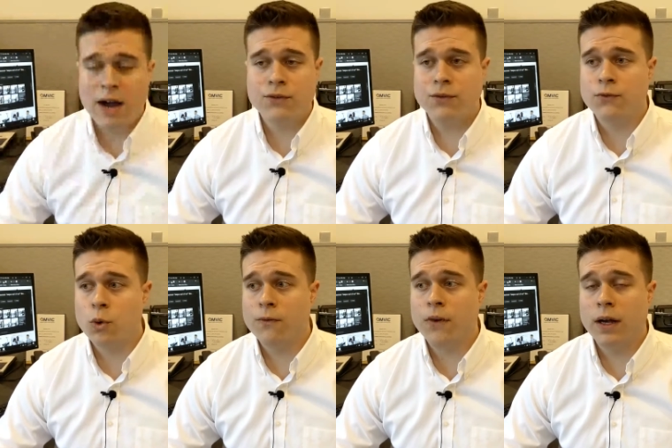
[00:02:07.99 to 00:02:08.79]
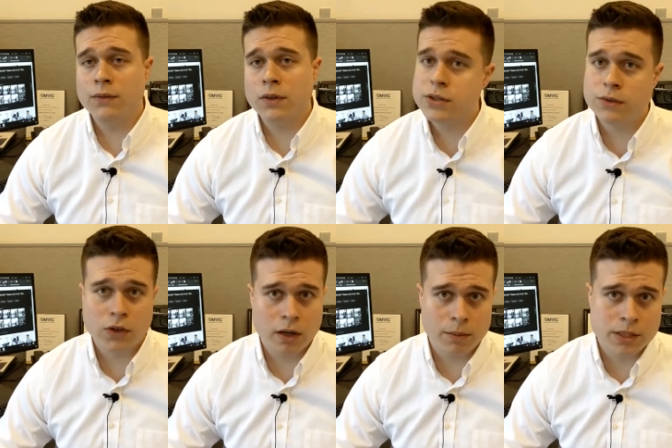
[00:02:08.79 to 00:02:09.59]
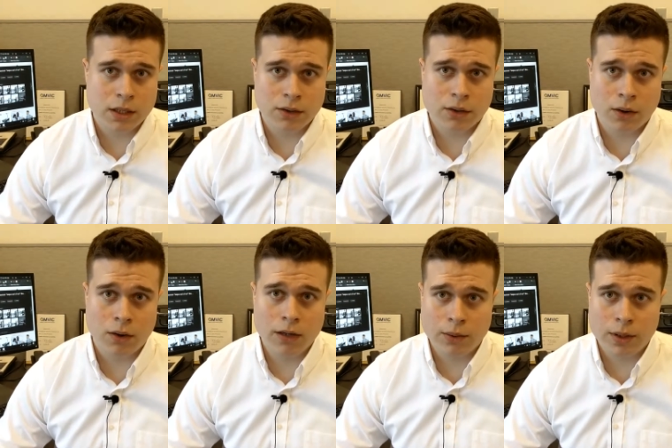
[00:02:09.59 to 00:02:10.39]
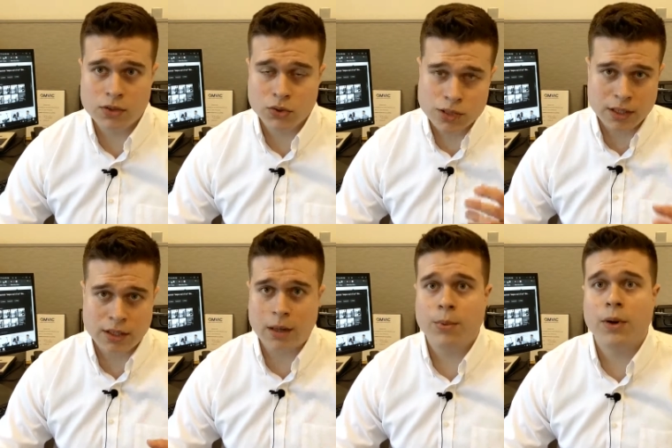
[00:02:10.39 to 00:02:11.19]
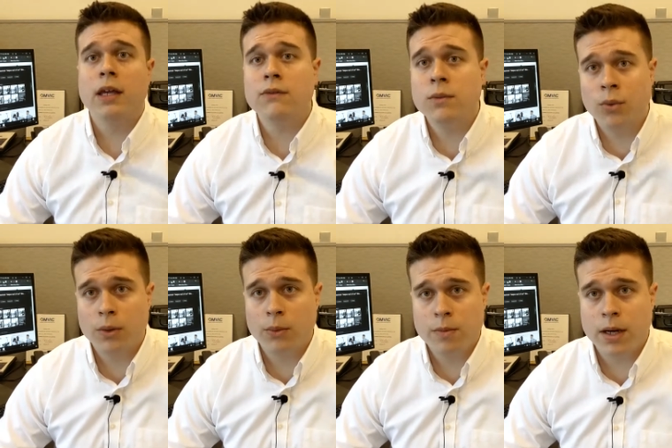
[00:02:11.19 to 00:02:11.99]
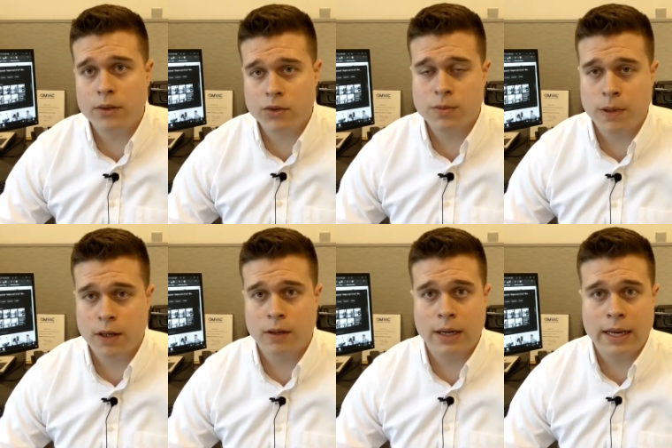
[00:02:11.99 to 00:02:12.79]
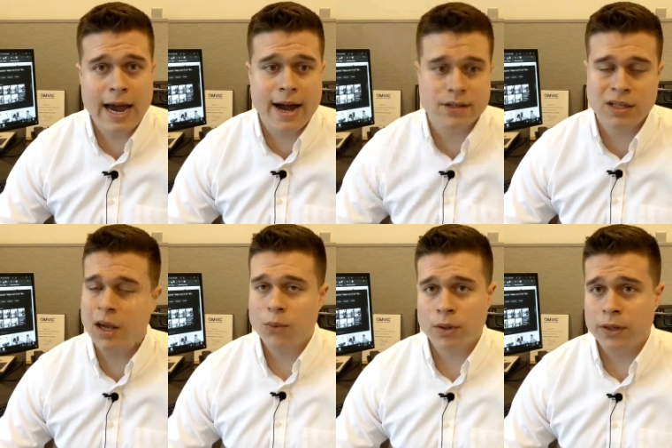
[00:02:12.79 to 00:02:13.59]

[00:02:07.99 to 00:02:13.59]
after 4 or 5 years, if you're going to be selling the car anyways, you just hit that break-even point with the amount you're spending on gas.